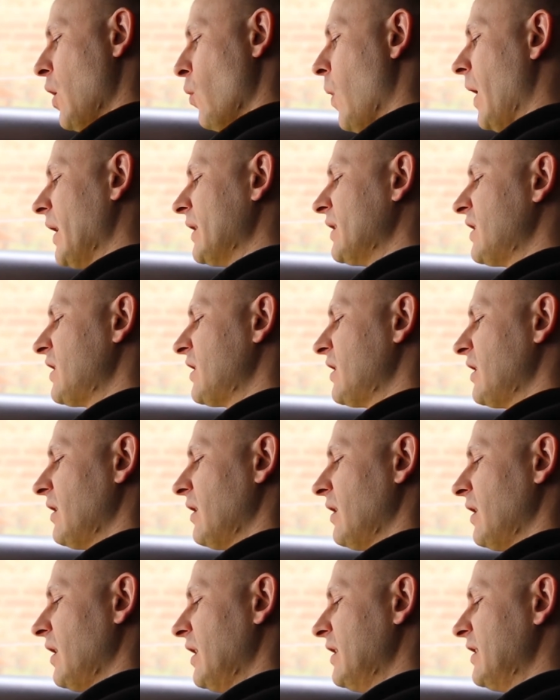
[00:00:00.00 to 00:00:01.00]
Once
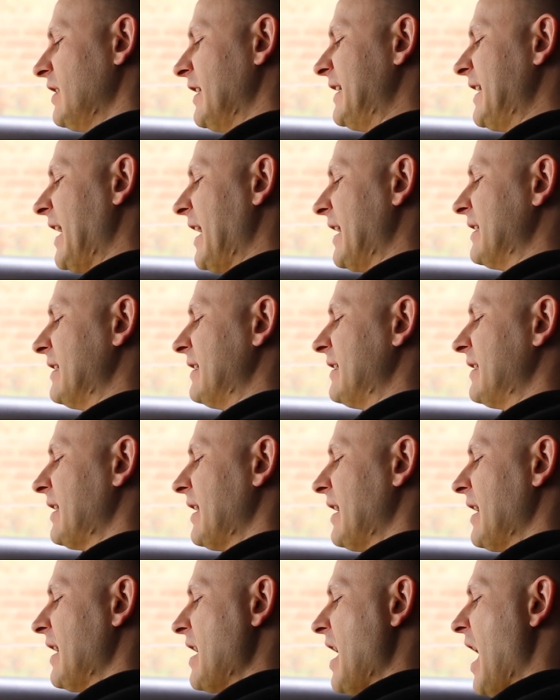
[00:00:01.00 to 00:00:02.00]
in the tent,
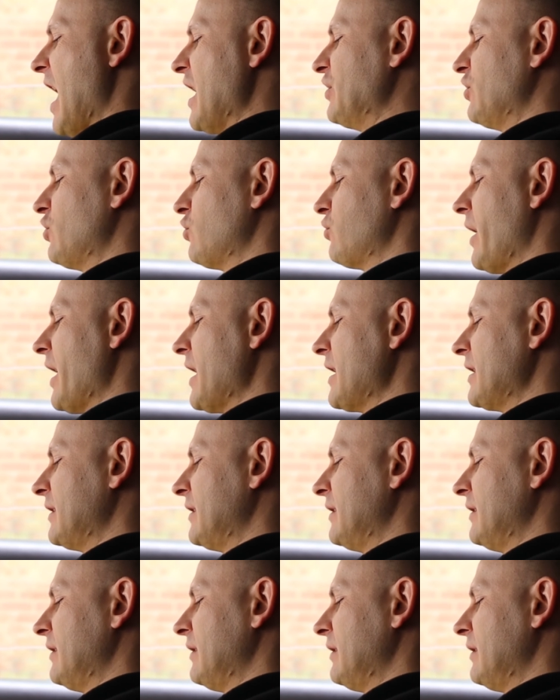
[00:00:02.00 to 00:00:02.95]
I tried